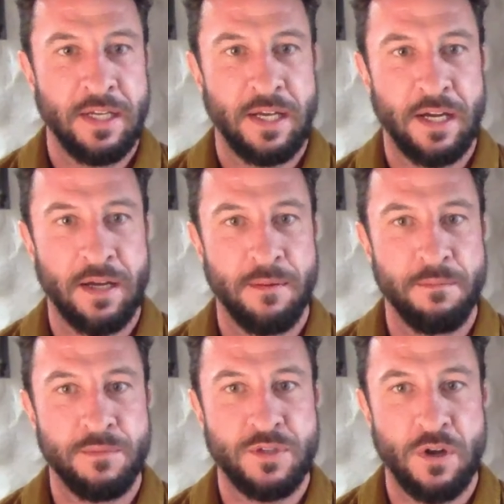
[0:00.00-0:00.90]

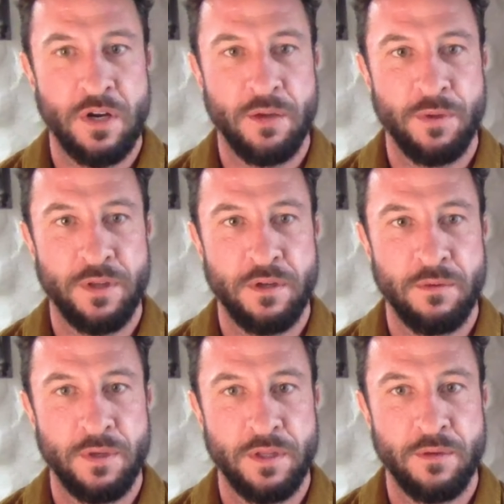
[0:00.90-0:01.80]
um, starting with a
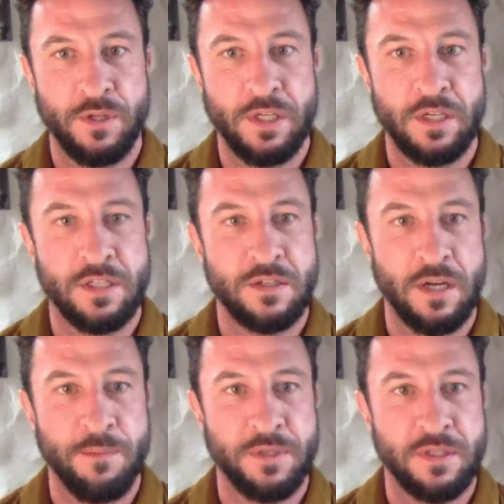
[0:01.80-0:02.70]
with a really good
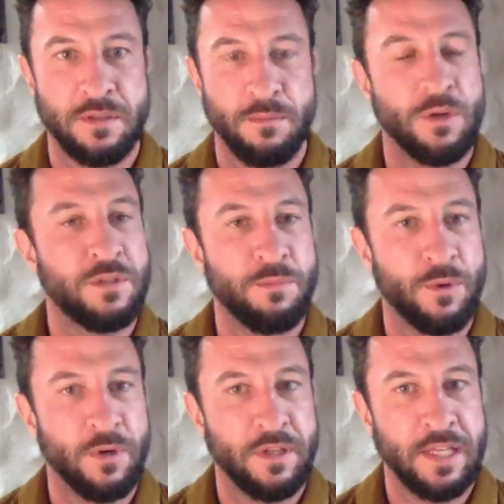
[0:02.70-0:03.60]
script is the most
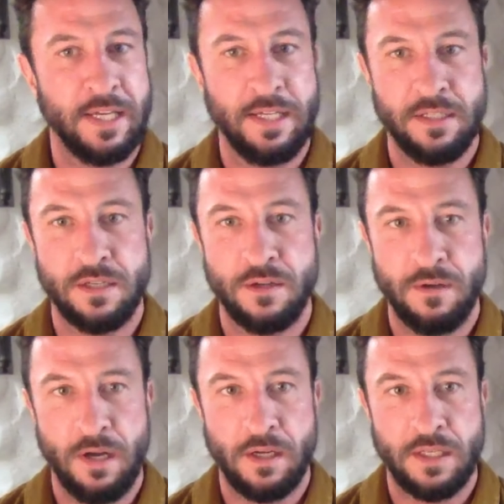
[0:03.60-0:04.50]
important thing. So
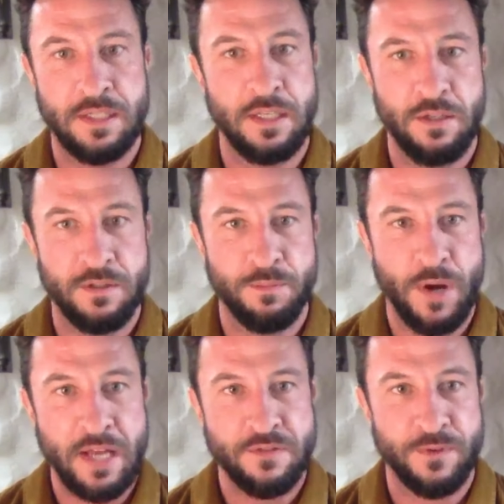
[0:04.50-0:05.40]
I'll continue to
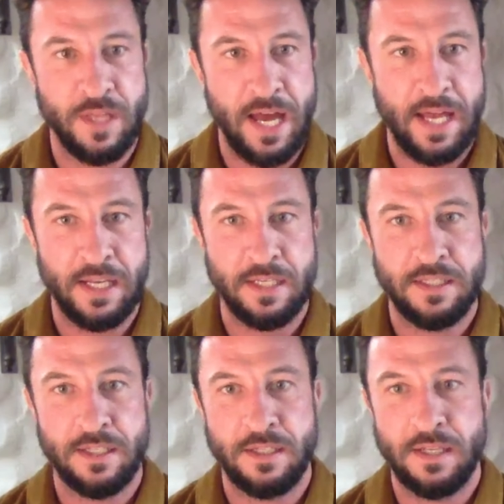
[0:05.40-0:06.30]
press for that and
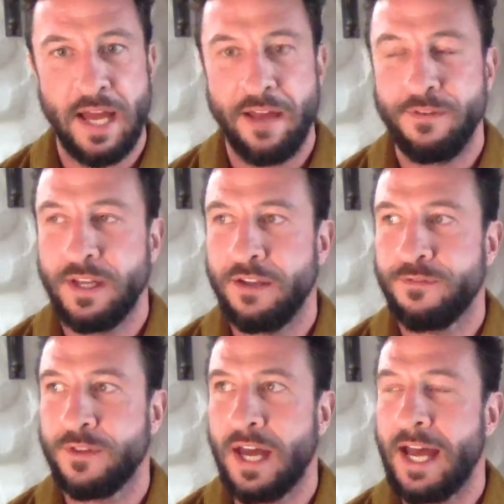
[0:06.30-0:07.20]
to advocate
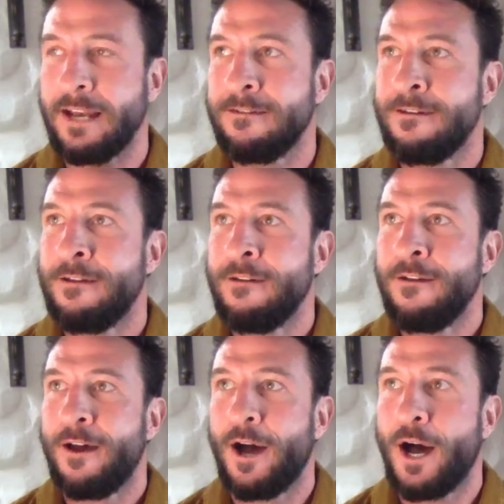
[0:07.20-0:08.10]
for that.
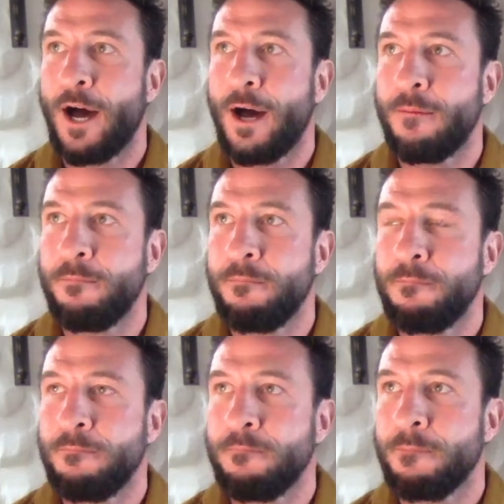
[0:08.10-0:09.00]
Um,